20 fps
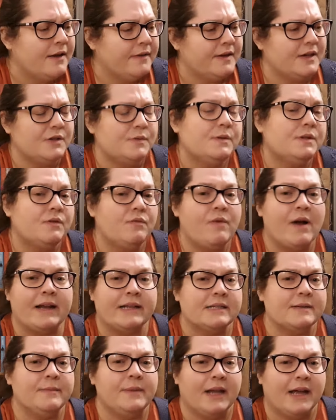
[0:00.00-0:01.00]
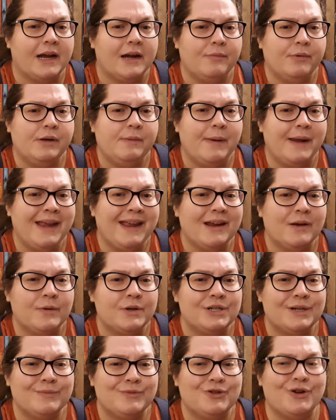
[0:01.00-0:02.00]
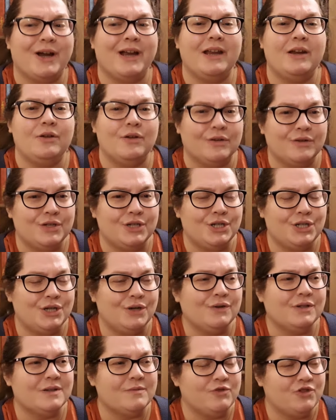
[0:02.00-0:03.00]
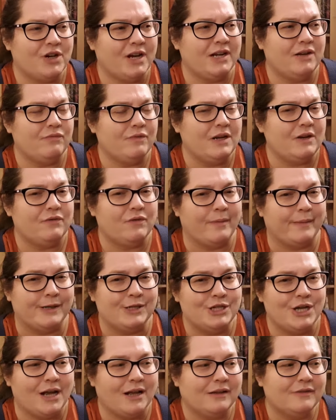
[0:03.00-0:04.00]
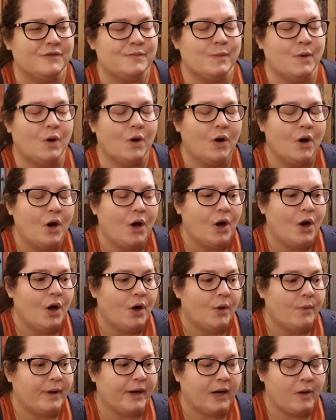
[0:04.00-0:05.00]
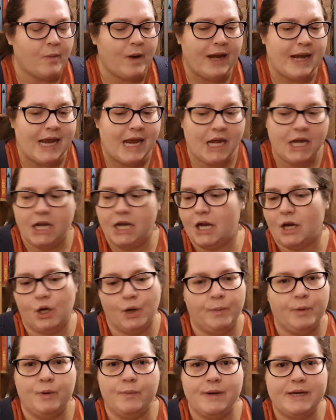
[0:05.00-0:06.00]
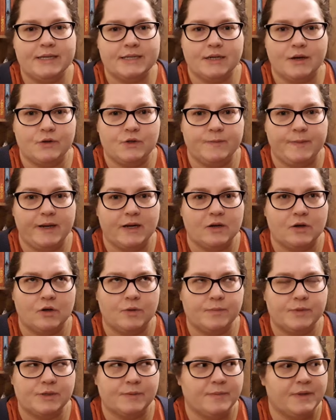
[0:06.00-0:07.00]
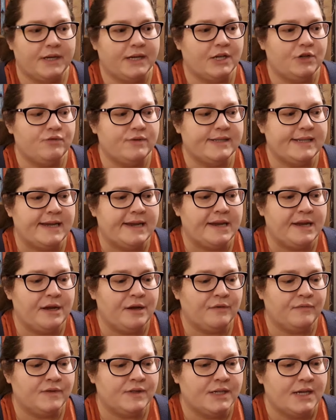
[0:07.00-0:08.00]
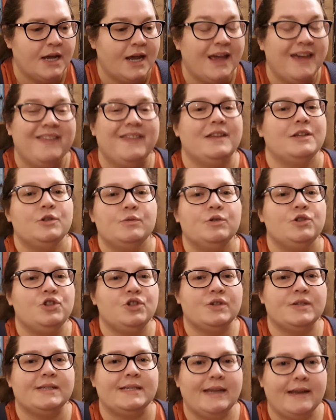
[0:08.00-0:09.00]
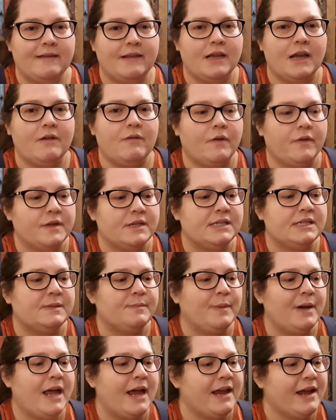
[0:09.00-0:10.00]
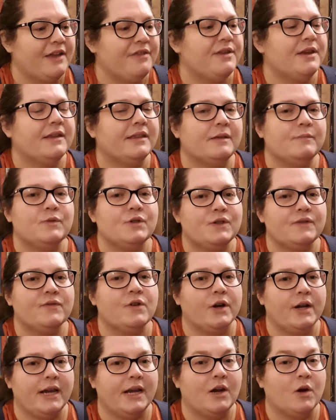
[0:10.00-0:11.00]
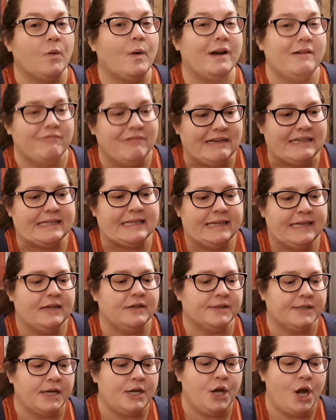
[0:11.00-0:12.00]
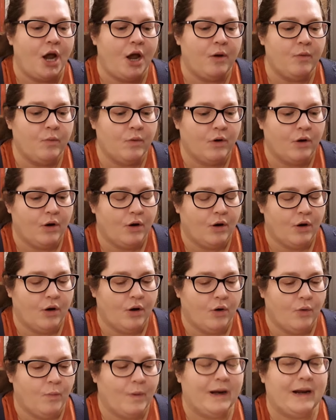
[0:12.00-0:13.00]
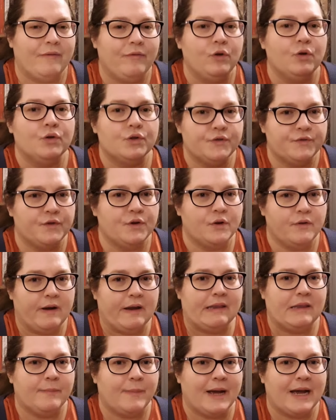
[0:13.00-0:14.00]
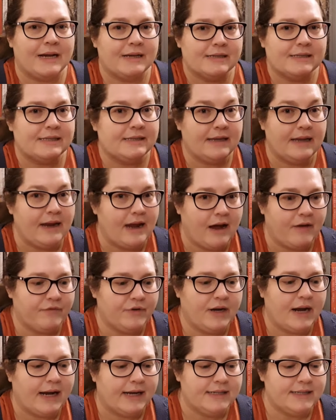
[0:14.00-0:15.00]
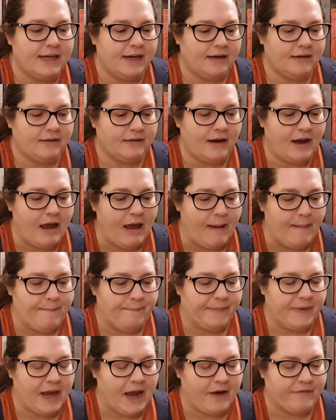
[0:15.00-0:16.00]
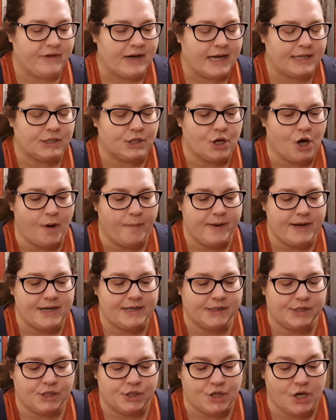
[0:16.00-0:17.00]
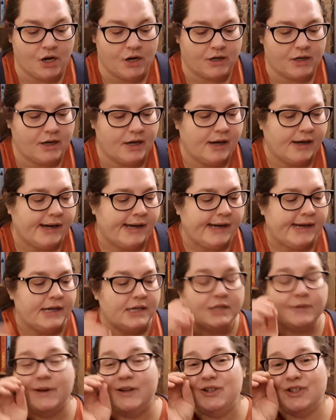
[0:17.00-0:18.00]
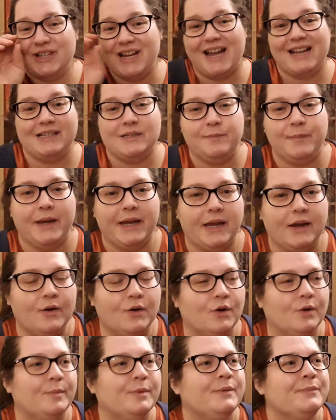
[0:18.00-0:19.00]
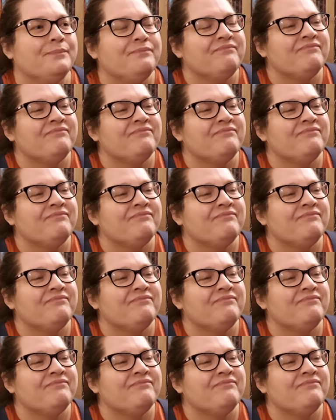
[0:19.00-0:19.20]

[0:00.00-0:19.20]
This was a random library pick, which I'm trying not to do because I'm trying to read from my shelves. But when I went in a couple of weeks ago to pick up something I'd reserved, this was just sitting there on the display. I think they must have got it in quite recently because I know when I've looked for it in the past, they haven't had it. Um, they haven't had a copy in stock. So I just had to pick it up.